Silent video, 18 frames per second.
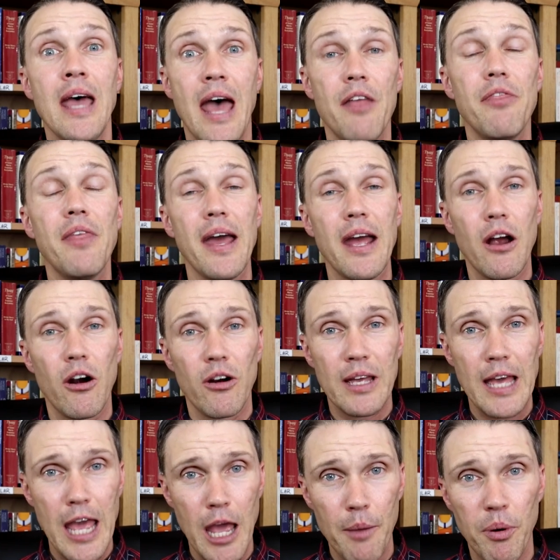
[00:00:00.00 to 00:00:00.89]
And they
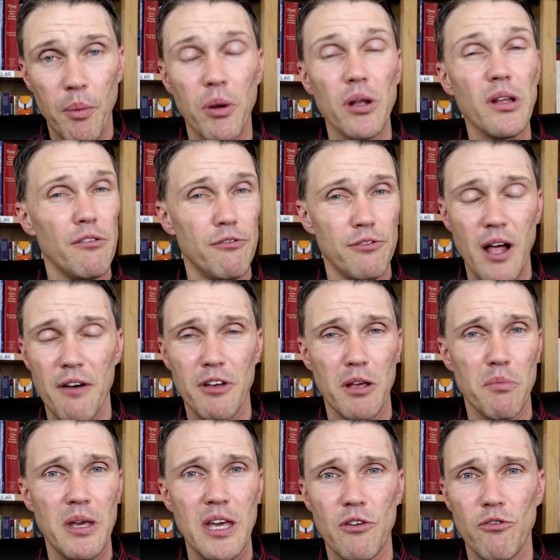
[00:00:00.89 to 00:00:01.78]
are capable of
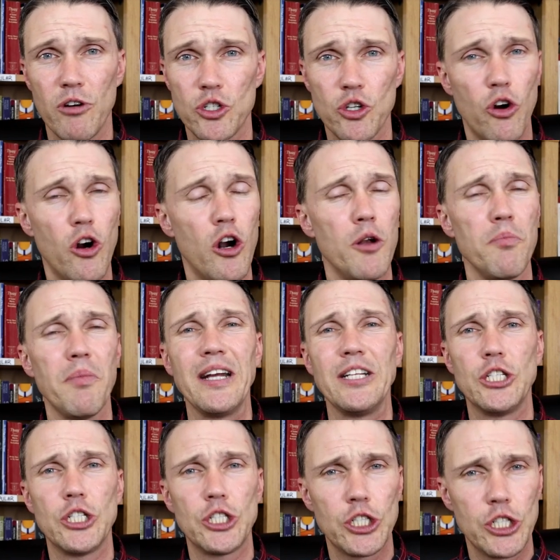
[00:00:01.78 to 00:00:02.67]
loving me in return,
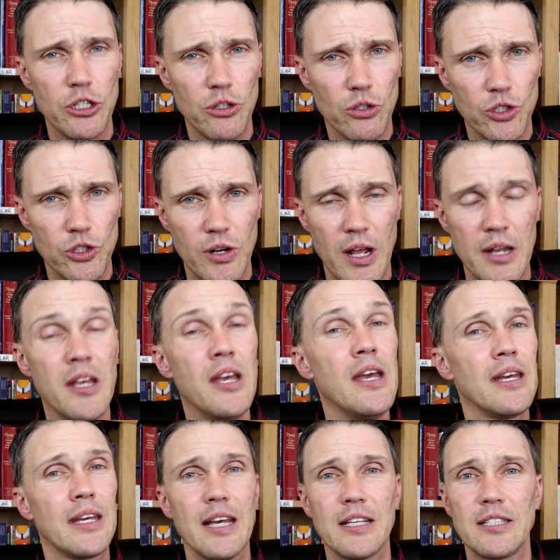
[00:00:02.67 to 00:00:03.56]
my children,
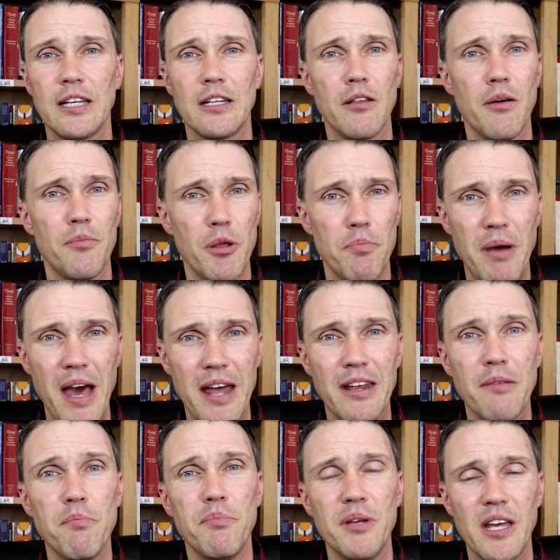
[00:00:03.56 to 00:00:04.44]
kissing them to
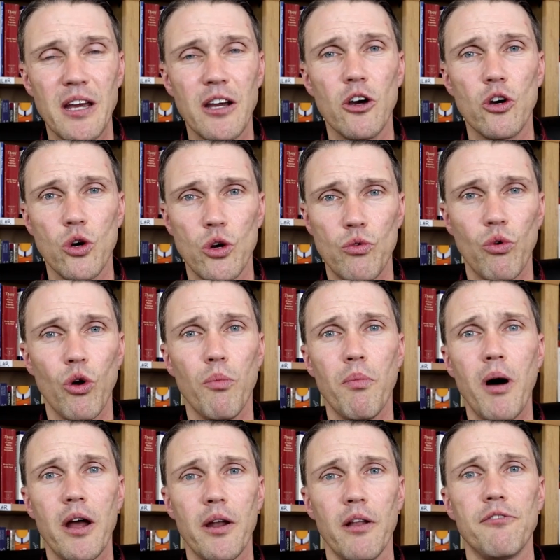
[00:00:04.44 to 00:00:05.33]
bed and being a good
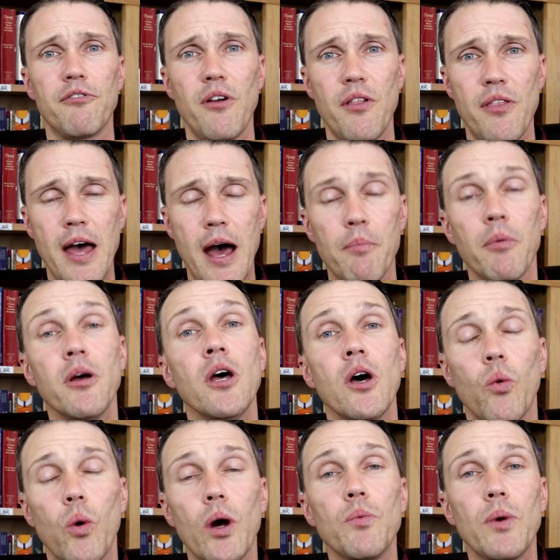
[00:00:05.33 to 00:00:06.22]
role model for them.
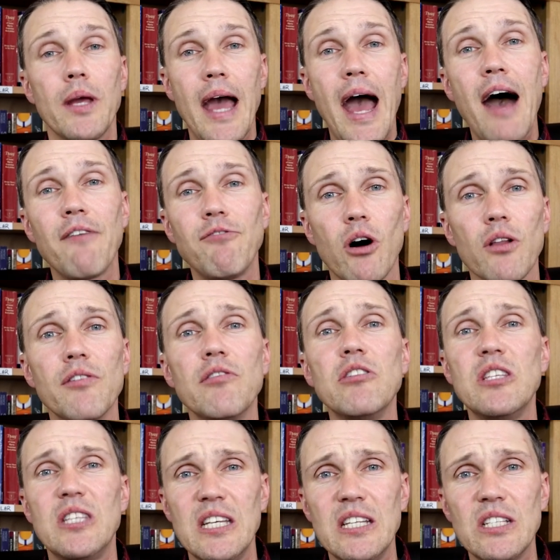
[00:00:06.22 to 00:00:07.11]
When we have all
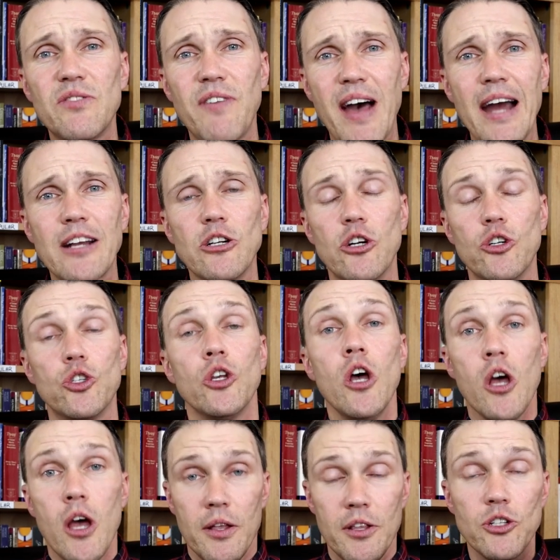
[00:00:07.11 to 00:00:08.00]
of these factors,
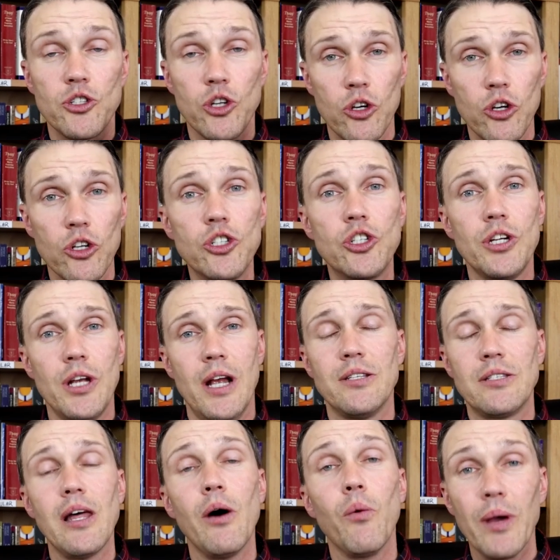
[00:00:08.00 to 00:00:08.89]
there's a good
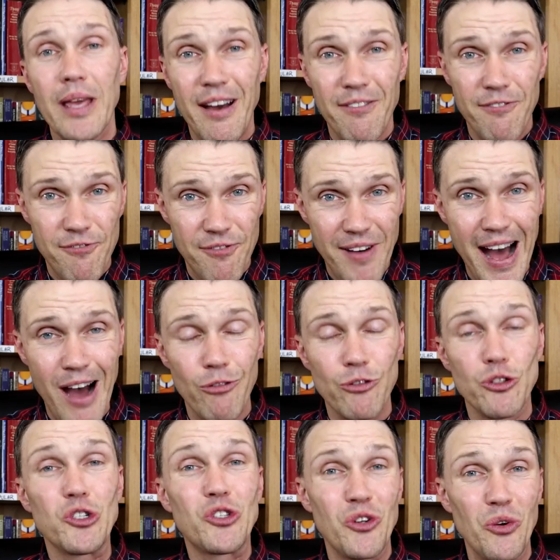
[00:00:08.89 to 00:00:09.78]
chance that we have
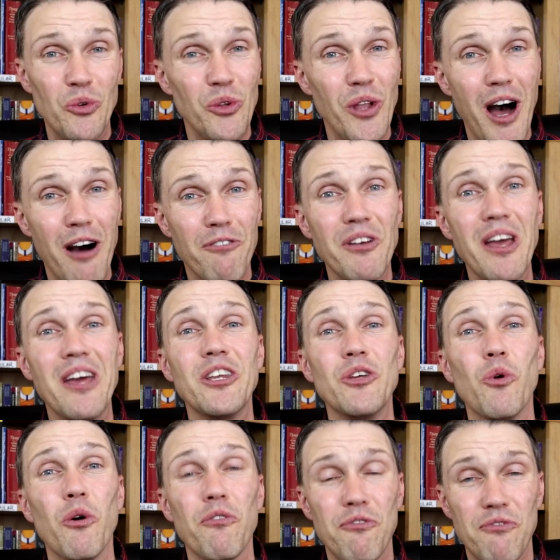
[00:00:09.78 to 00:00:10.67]
found true love
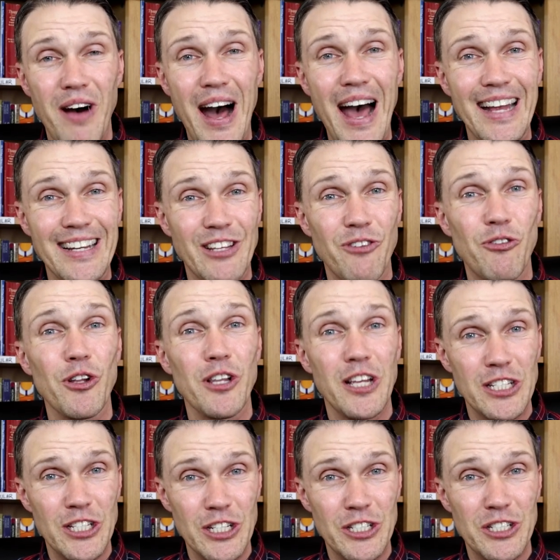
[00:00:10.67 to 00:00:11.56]
and you will find the
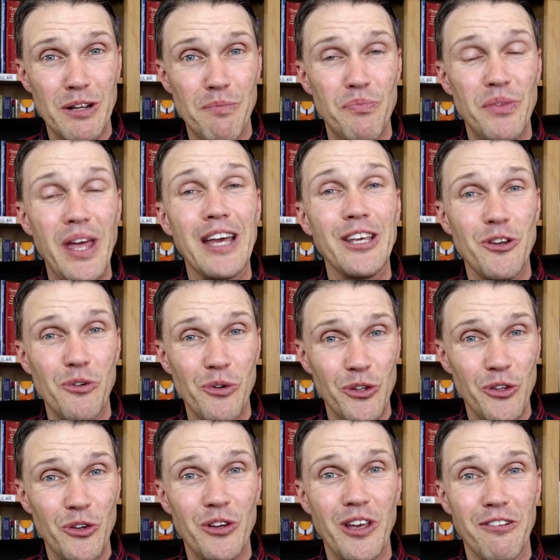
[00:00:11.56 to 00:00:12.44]
relationship that you
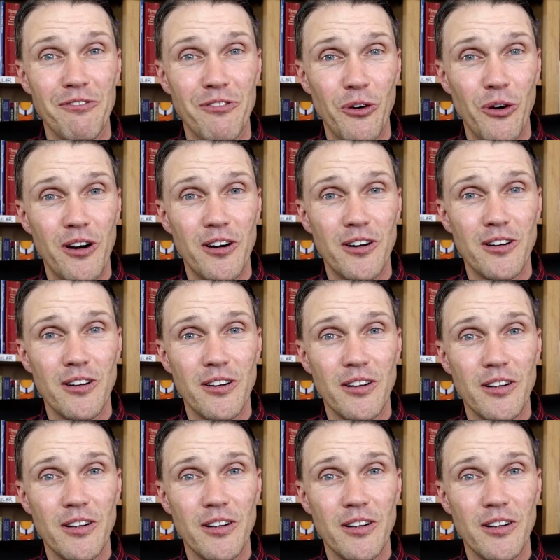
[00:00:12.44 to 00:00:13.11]
are looking for.